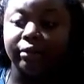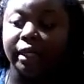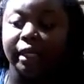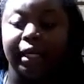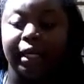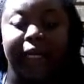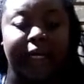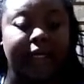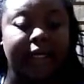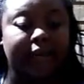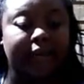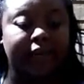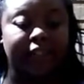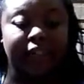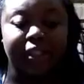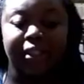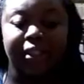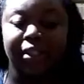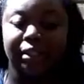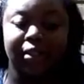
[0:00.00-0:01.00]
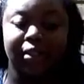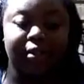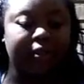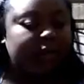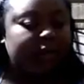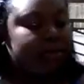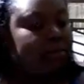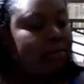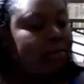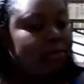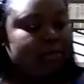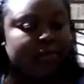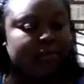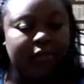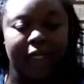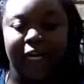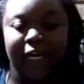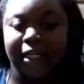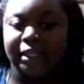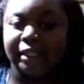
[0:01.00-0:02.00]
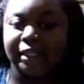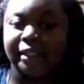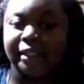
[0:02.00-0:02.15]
And I just had to